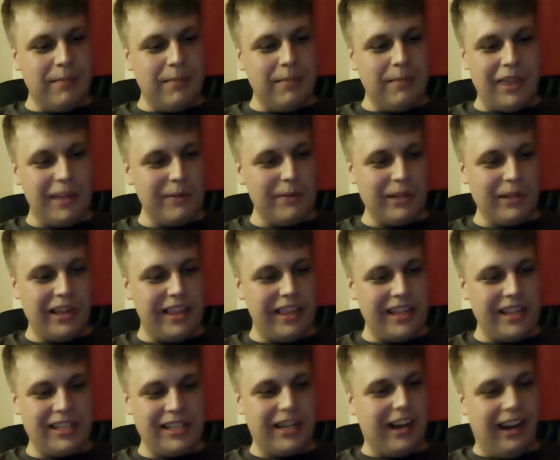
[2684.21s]
think it was like
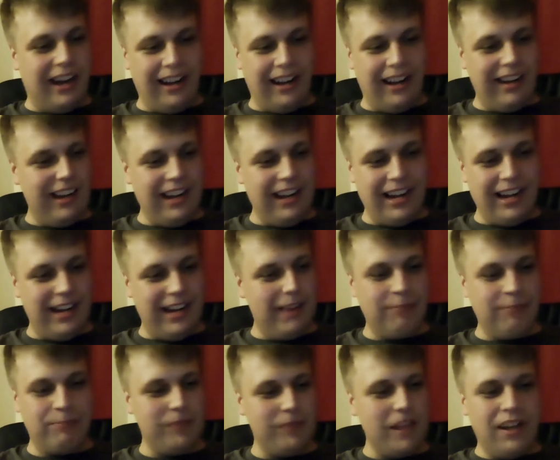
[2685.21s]
this,
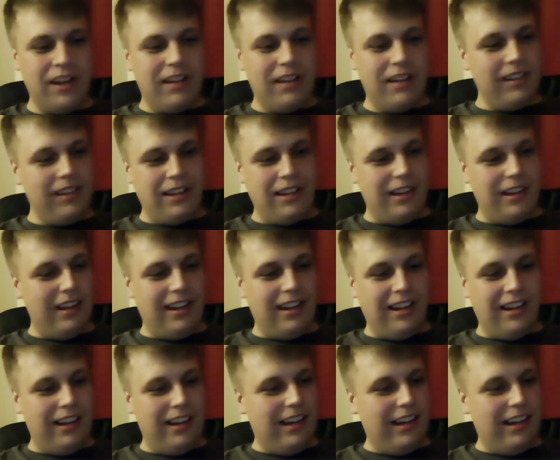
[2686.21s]
Carl.
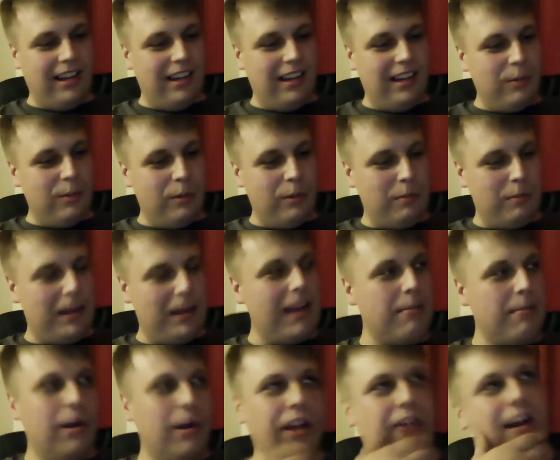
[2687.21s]
We played
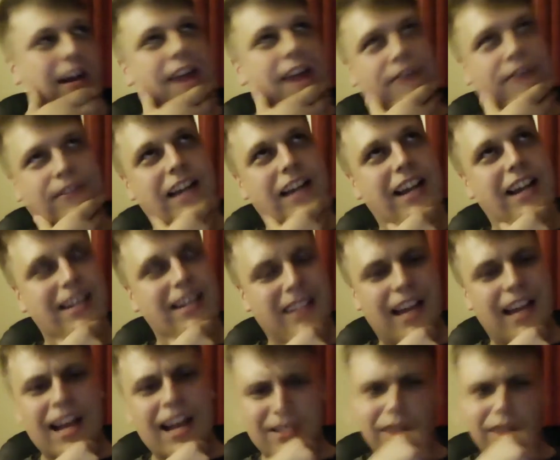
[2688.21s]
Minecraft, and
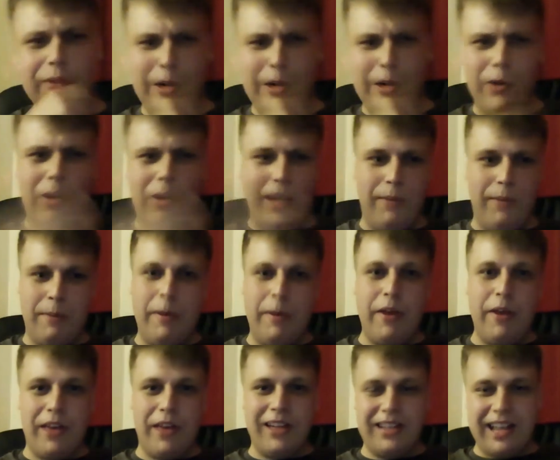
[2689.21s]
as I recall it, we
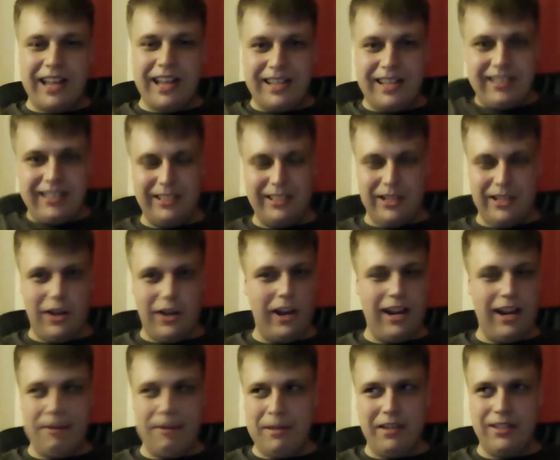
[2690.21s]
both had an excellent
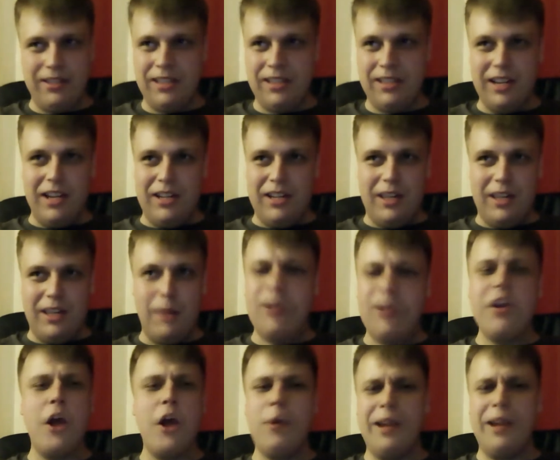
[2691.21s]
time, and there were
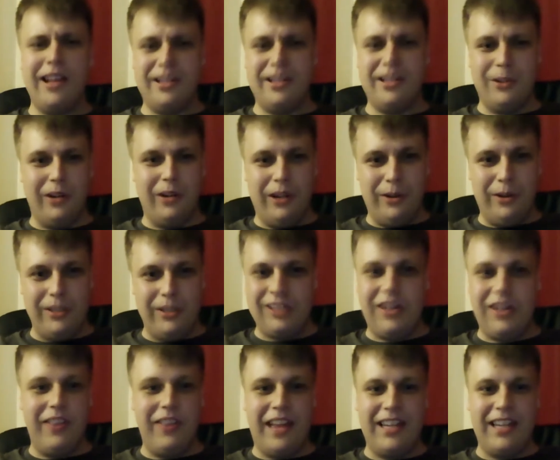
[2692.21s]
no winners or losers
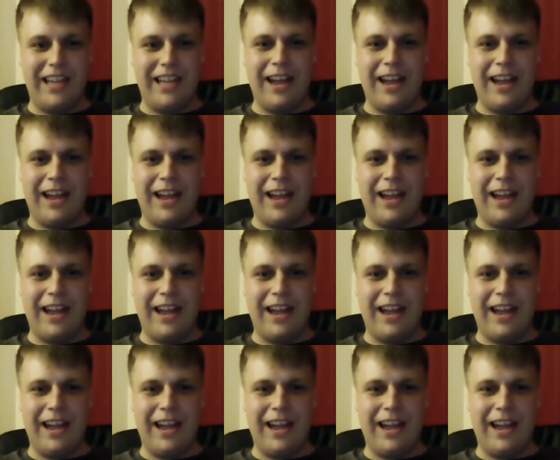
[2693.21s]
on that day